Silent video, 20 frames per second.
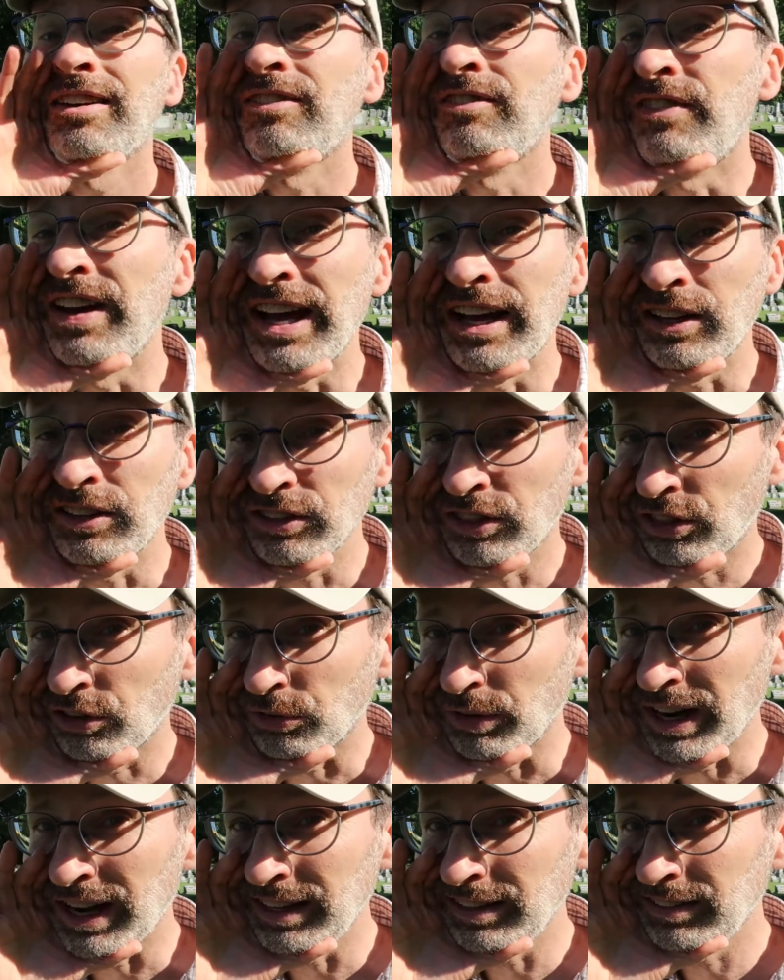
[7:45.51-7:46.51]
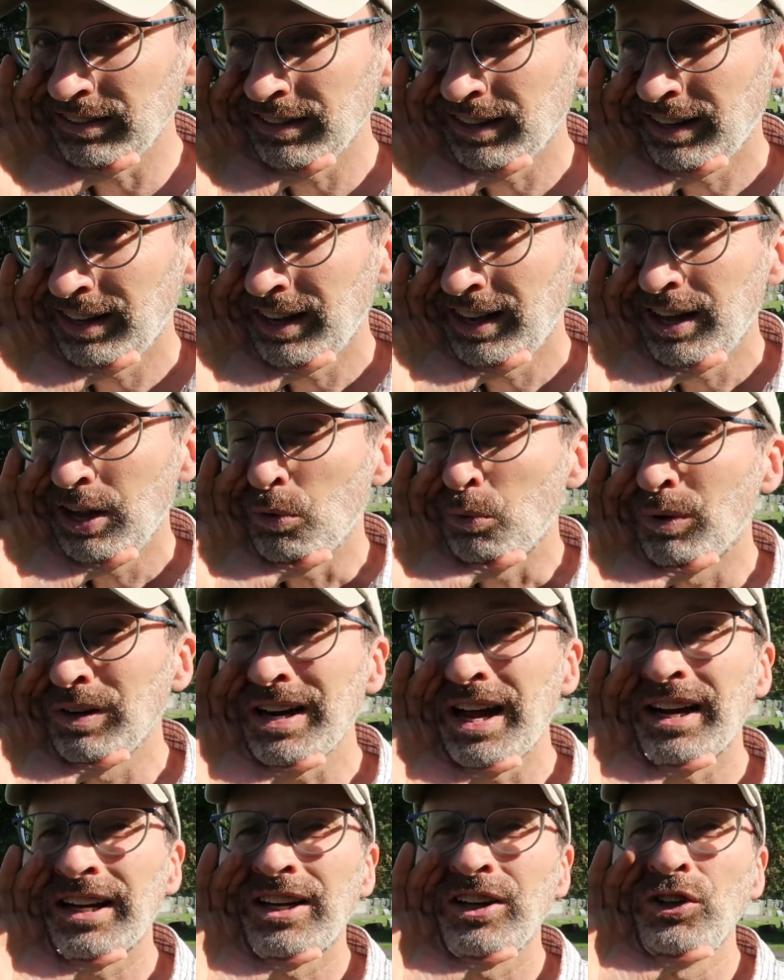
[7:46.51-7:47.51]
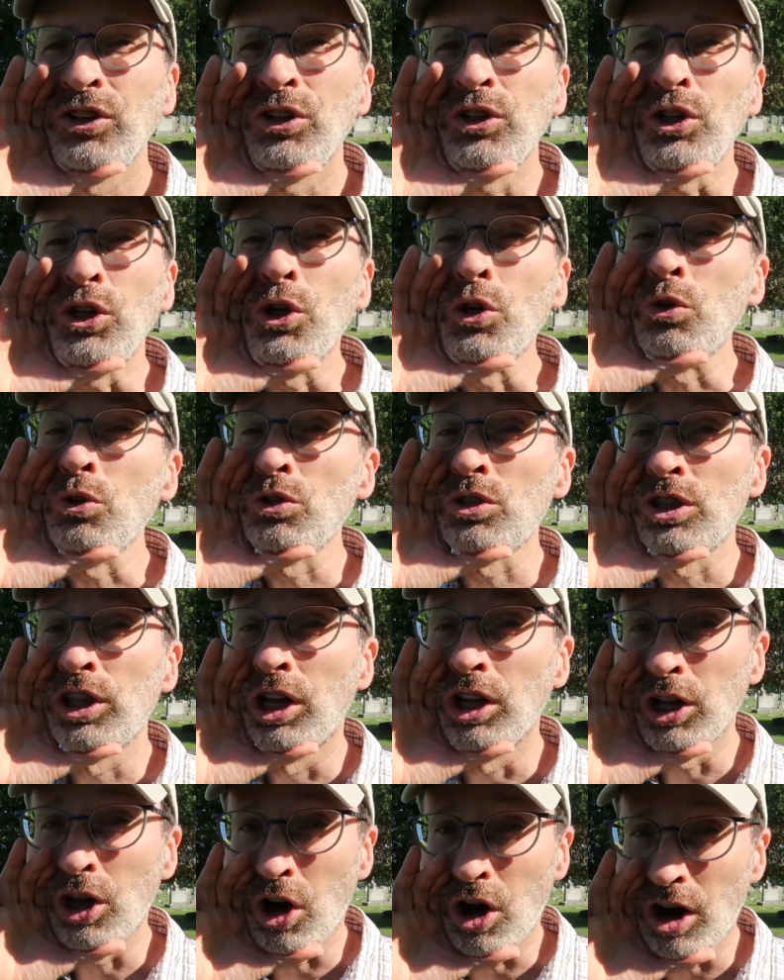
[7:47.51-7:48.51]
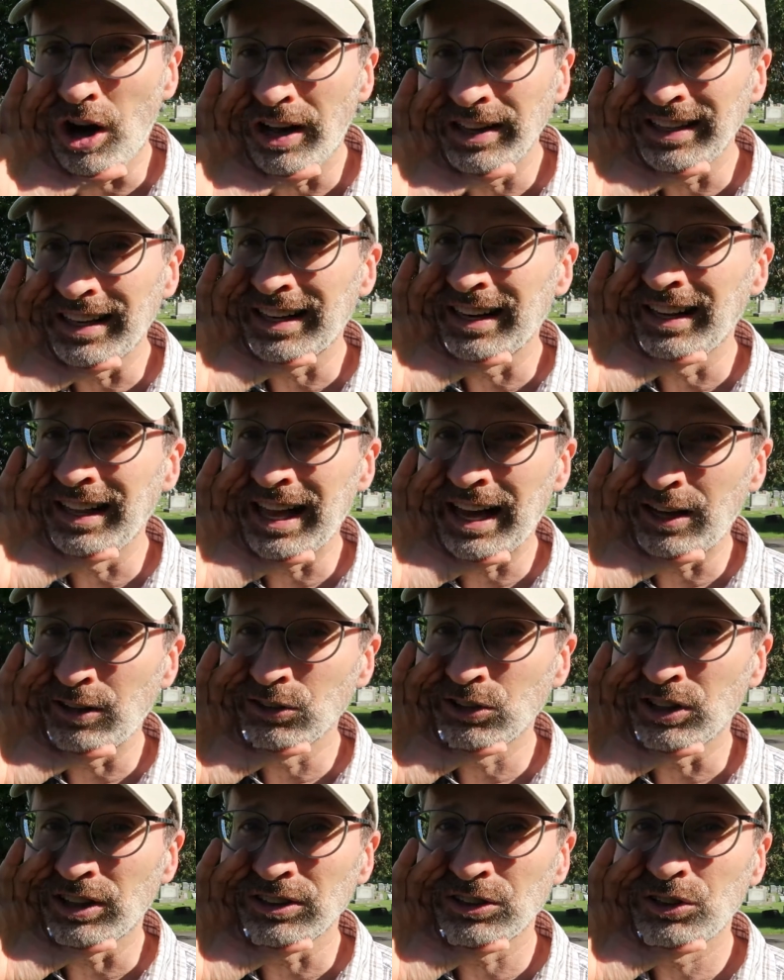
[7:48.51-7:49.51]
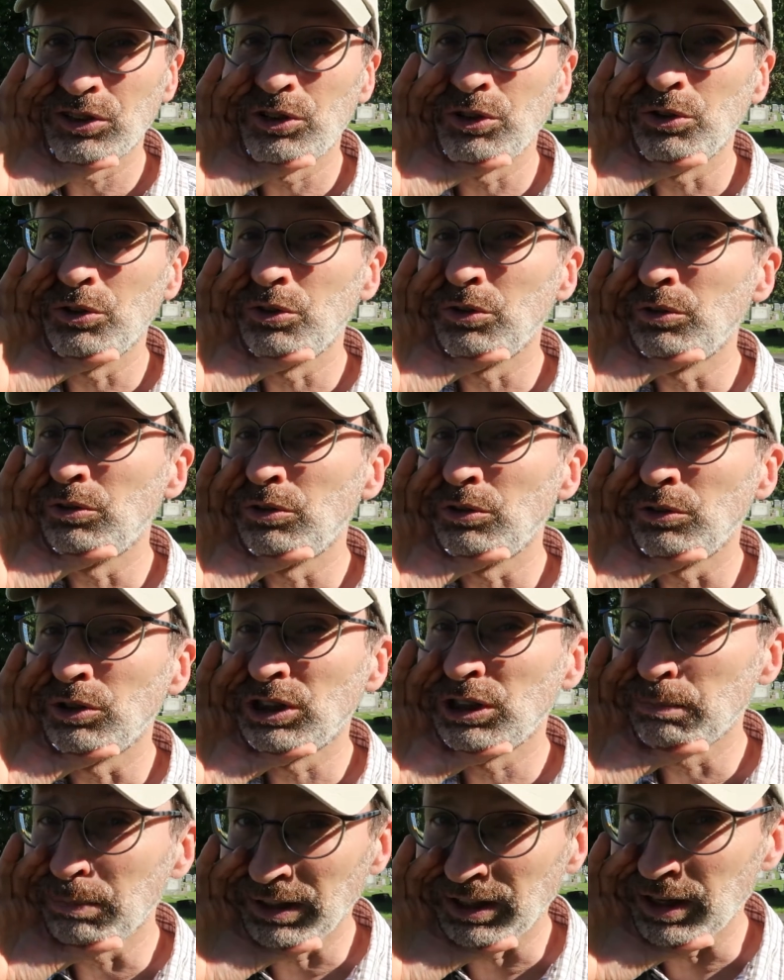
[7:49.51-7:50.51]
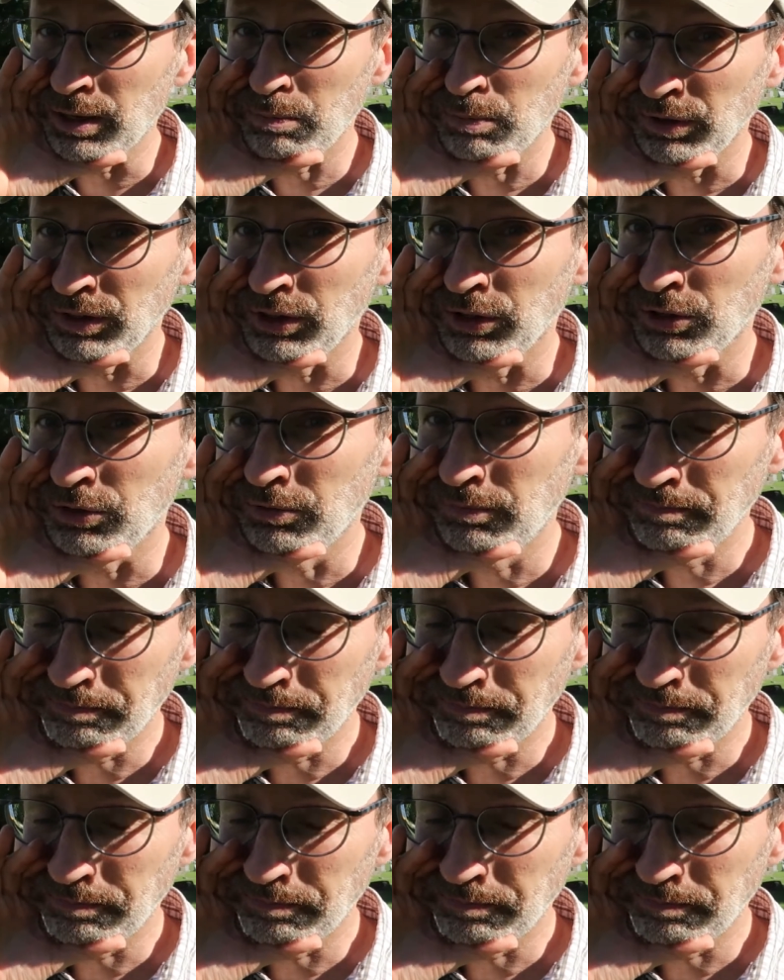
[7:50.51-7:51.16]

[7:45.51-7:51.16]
Veiled threat. We're not going to use the law that allows us to split up with you.